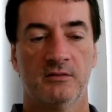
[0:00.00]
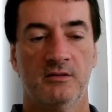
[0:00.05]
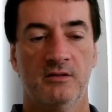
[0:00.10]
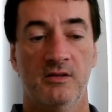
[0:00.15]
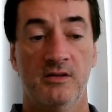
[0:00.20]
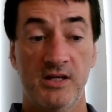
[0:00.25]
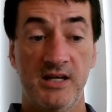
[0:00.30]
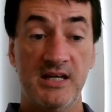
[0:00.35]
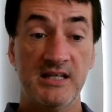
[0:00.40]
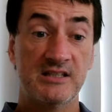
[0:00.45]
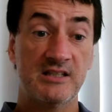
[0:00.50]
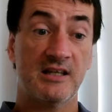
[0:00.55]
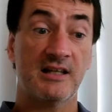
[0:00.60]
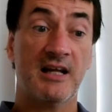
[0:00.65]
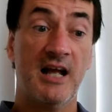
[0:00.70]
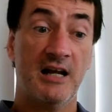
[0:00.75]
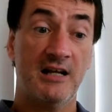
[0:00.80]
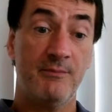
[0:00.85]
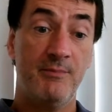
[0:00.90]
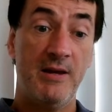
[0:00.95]
These are the
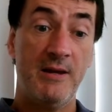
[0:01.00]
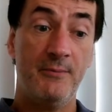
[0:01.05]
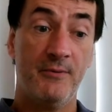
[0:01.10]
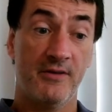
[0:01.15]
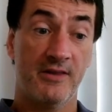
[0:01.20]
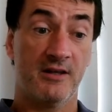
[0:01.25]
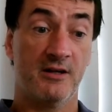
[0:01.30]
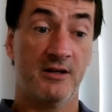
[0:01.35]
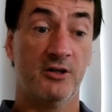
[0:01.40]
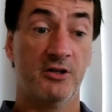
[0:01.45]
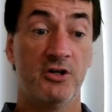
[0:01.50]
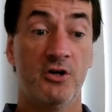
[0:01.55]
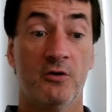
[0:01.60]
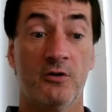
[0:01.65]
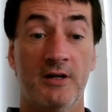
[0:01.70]
kind of people that are your